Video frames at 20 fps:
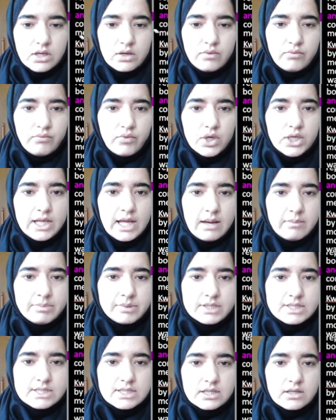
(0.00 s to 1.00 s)
What
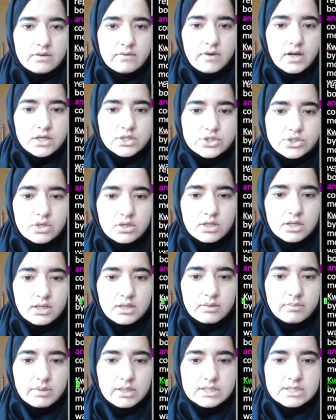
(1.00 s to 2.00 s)
happens in
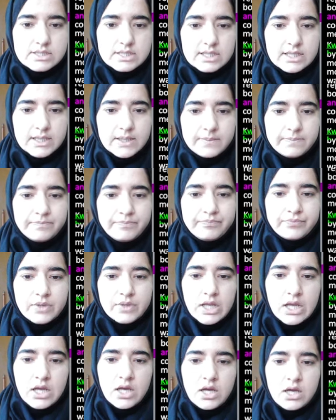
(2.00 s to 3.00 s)
kwashiorkor basically?
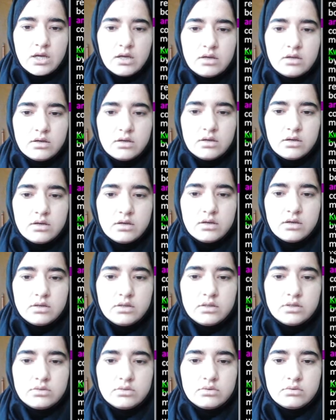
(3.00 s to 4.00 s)

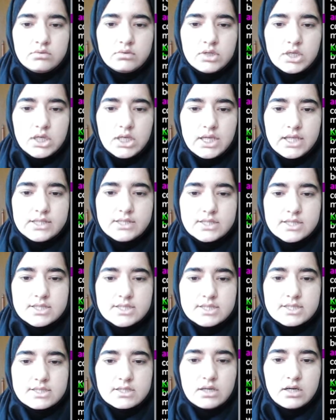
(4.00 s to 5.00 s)
It
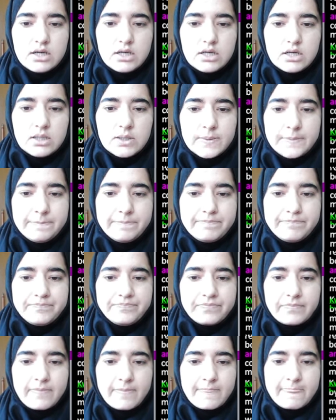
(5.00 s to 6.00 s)
is a
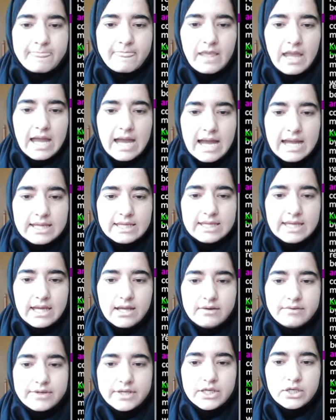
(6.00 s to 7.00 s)
high
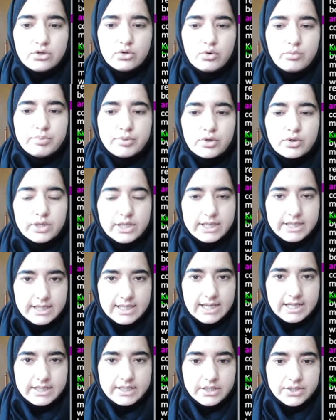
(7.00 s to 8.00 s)
calorie, low protein
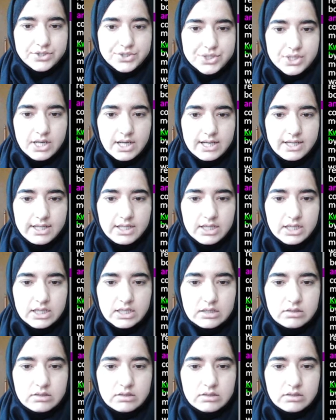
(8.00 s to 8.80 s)
diet in child,